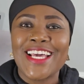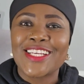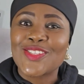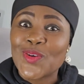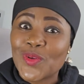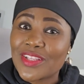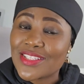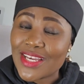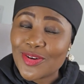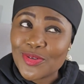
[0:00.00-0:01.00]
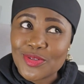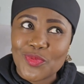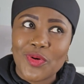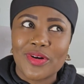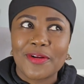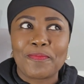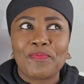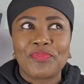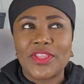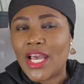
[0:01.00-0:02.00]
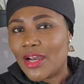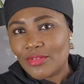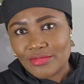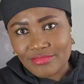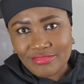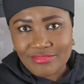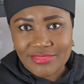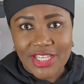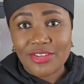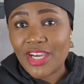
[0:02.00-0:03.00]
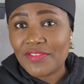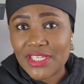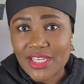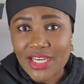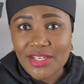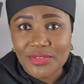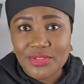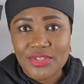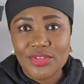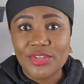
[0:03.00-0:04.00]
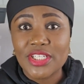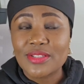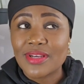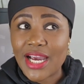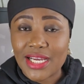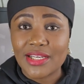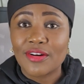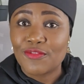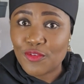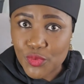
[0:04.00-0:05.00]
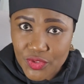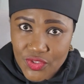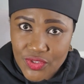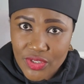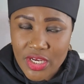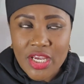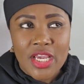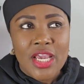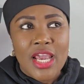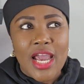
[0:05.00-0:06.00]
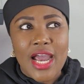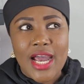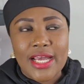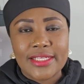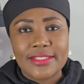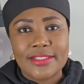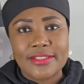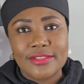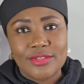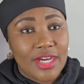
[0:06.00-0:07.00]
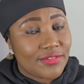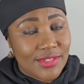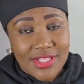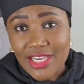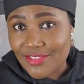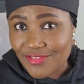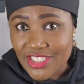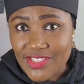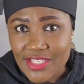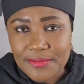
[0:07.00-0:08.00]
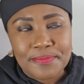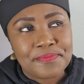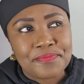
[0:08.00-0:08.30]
So the second one, now that you have an account, you need to add funds and you have to start investing.